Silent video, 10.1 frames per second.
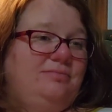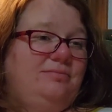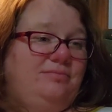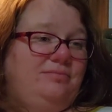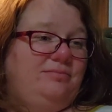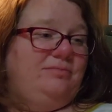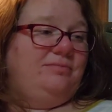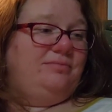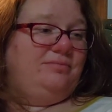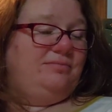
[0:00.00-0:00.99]

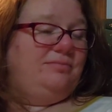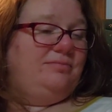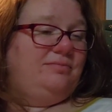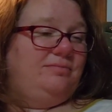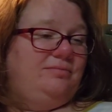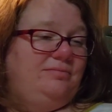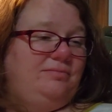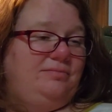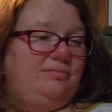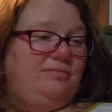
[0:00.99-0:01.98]

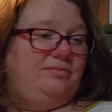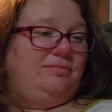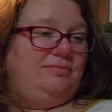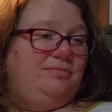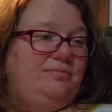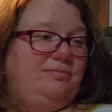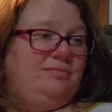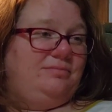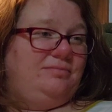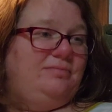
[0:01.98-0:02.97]

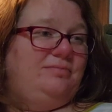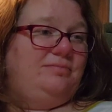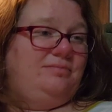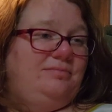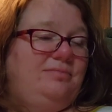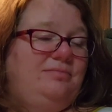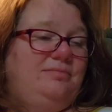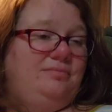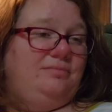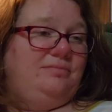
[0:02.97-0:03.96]

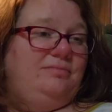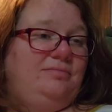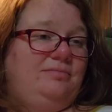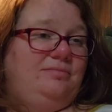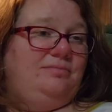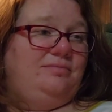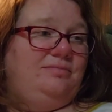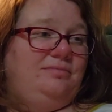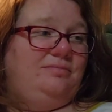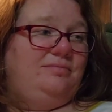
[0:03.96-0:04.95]

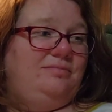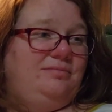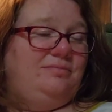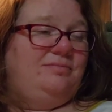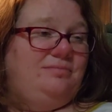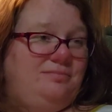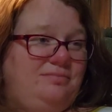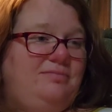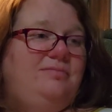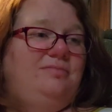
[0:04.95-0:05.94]

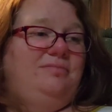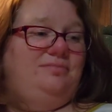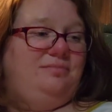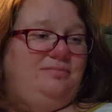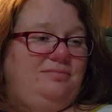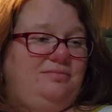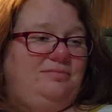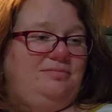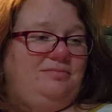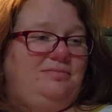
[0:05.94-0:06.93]

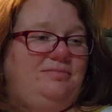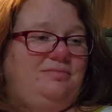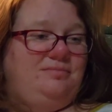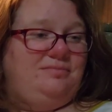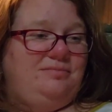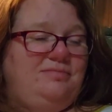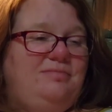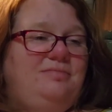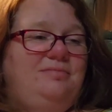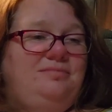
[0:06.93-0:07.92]

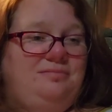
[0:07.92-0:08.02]
(silent)